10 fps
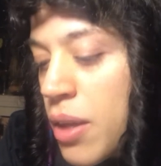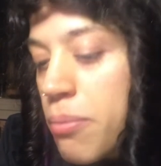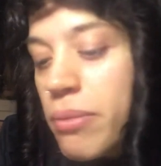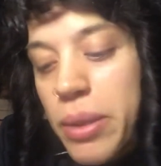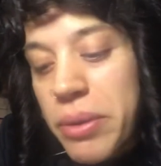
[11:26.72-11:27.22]

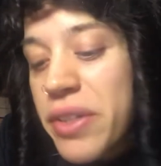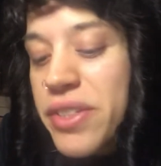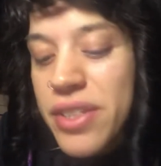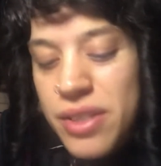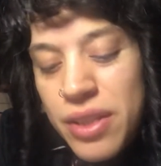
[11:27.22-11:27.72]
Maybe you're
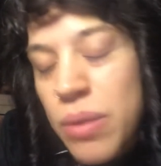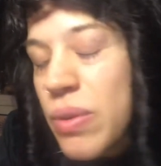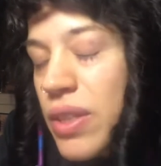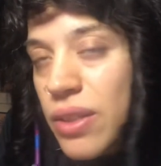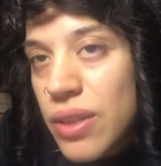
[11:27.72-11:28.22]
dealing
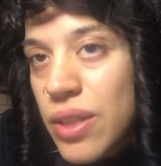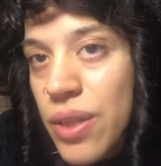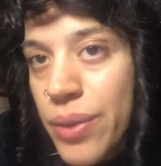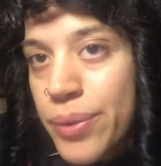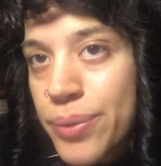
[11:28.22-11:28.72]
with a
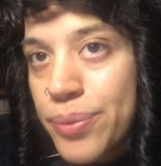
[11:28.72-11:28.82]
Leo,